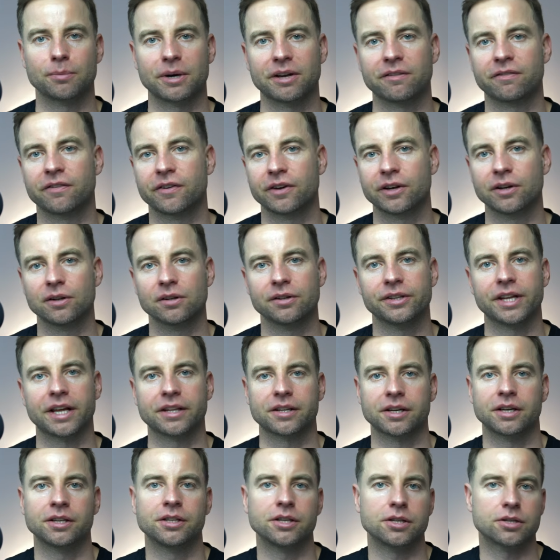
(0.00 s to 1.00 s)
may feel
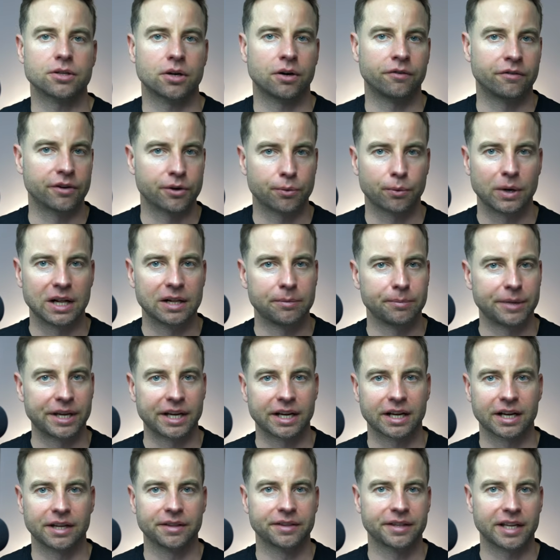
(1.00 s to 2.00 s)
that it is
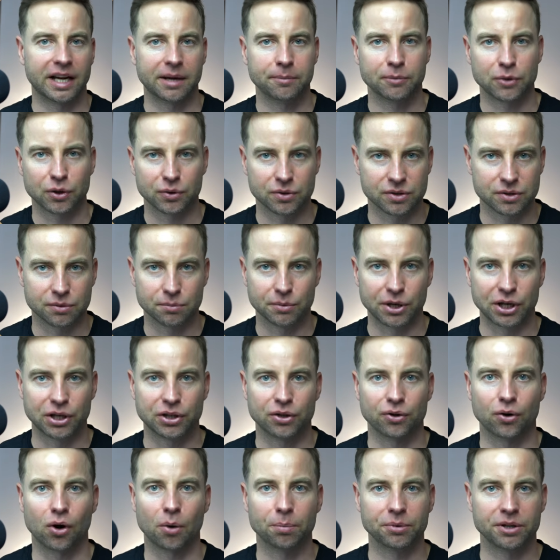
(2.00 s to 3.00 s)
overwhelming and time-consuming
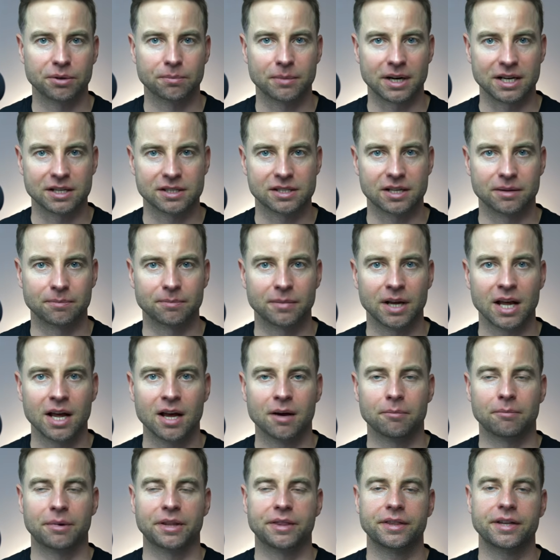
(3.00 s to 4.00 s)
to optimize them.
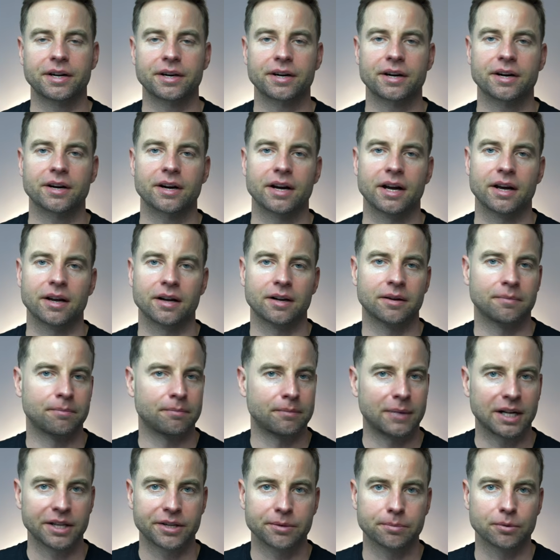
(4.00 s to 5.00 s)
But there are
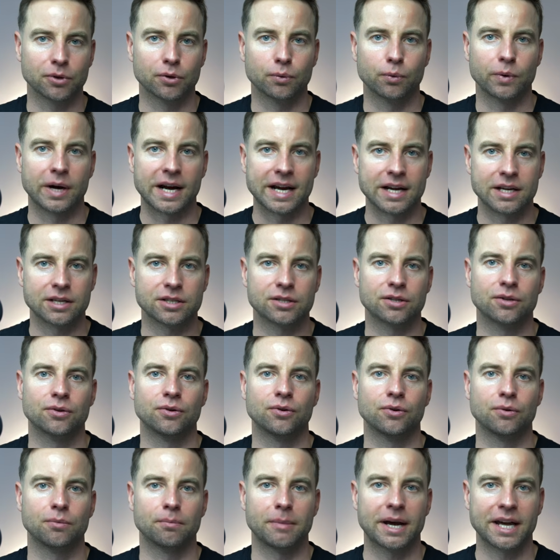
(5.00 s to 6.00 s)
multiple ways
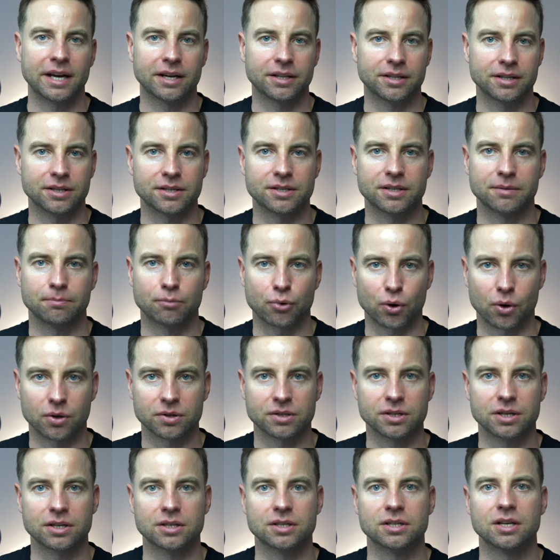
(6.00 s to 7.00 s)
to make this
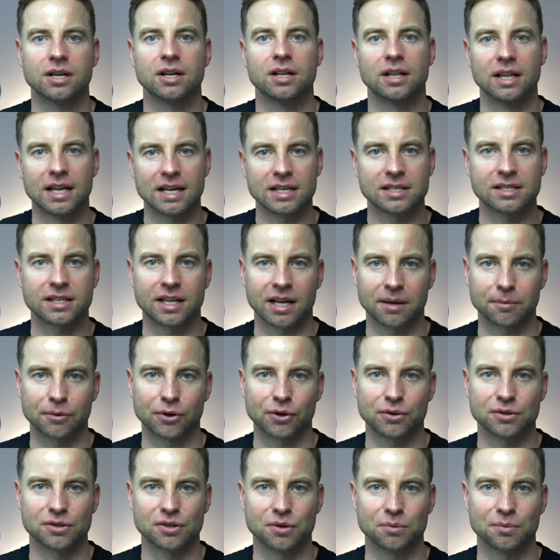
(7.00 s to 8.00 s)
process less
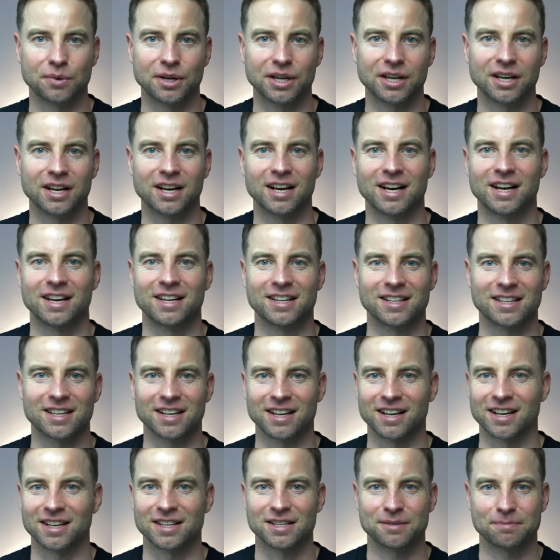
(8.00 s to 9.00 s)
time-consuming and
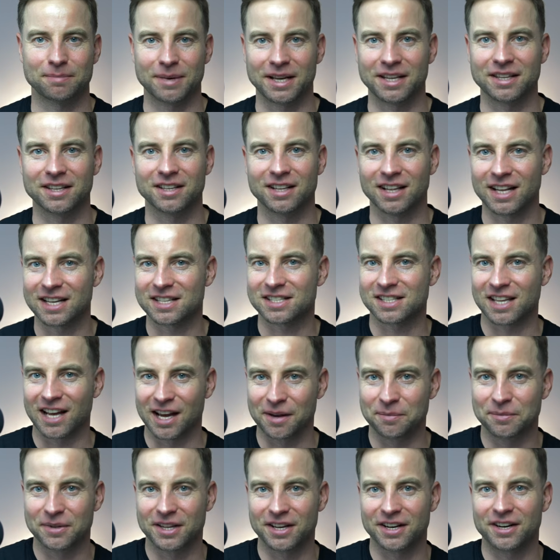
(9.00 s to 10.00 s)
spend less
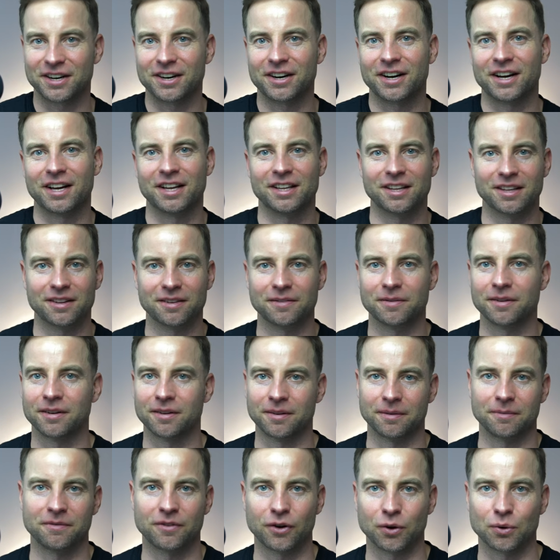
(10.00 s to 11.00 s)
time there and
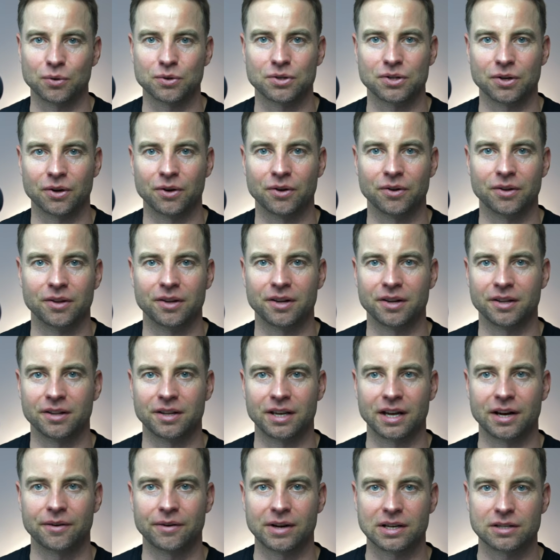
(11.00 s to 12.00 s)
focus on
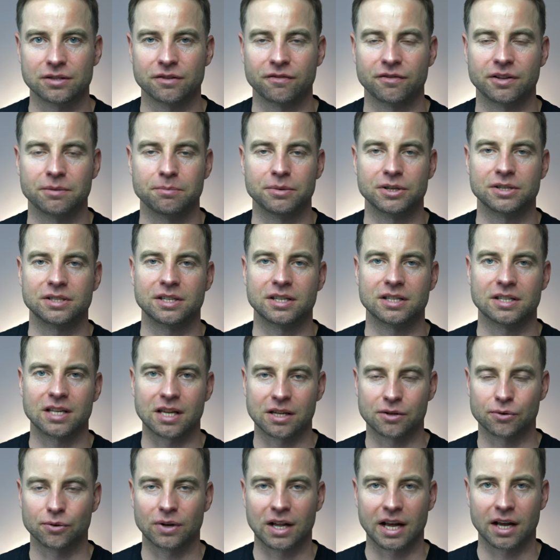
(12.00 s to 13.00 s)
the areas of the business
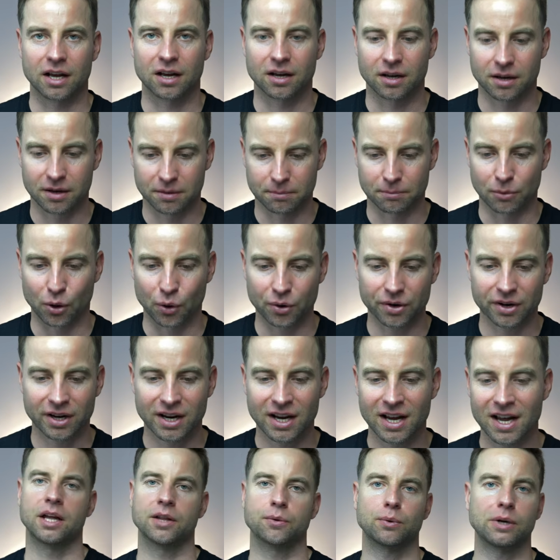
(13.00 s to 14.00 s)
that you like more.
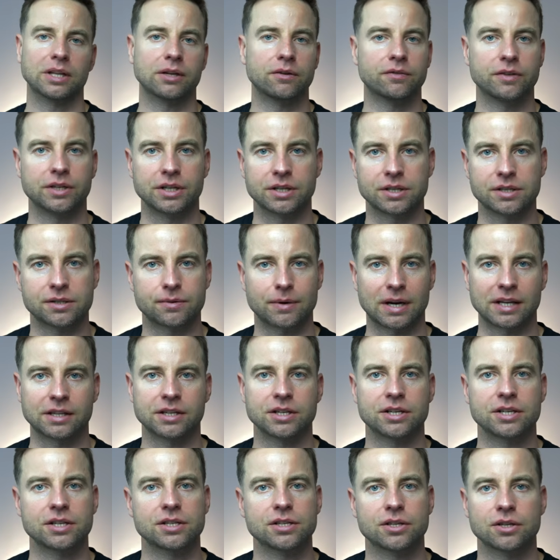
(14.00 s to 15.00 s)
And one of these
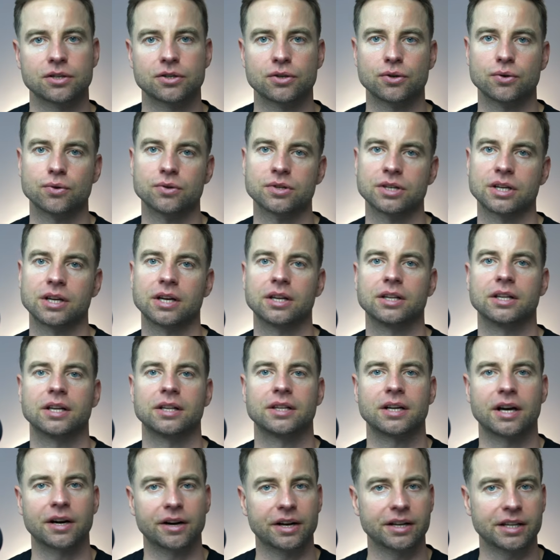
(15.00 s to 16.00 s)
strategies is using the
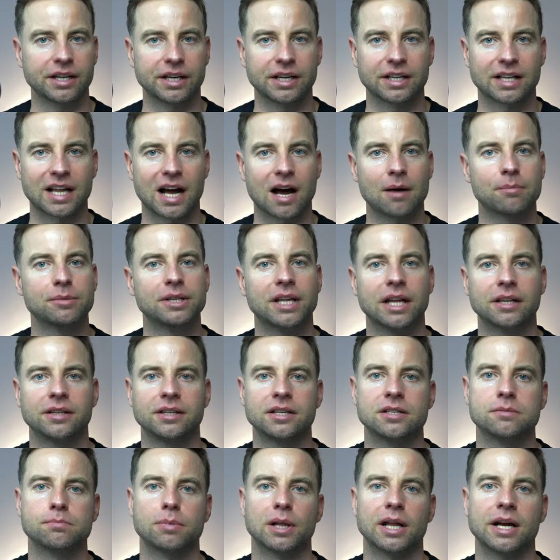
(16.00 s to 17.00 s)
targeting tab that
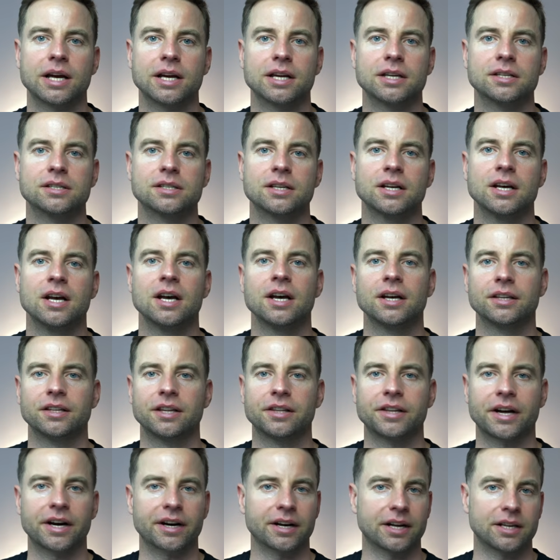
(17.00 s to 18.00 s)
displays the
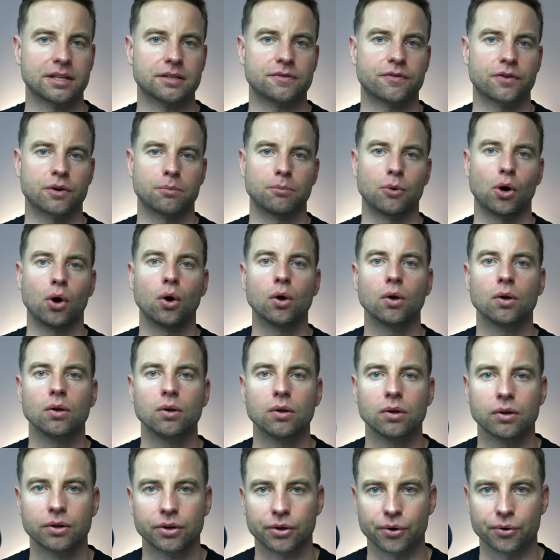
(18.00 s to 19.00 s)
targets from
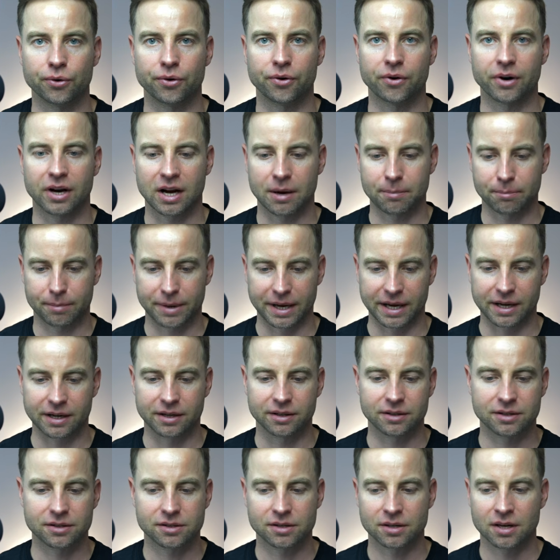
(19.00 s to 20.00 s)
all your
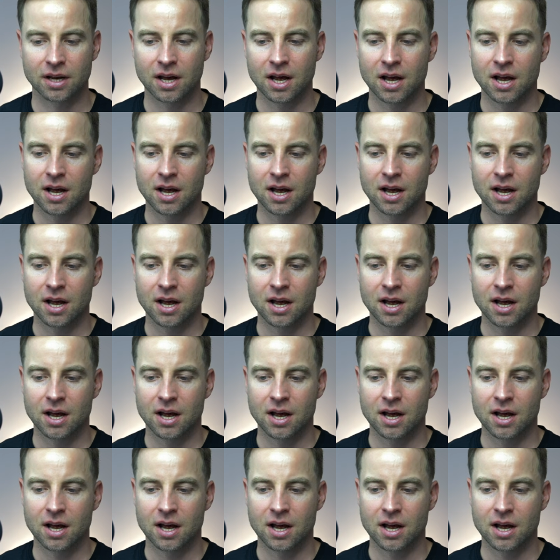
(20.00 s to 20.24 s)
campaigns.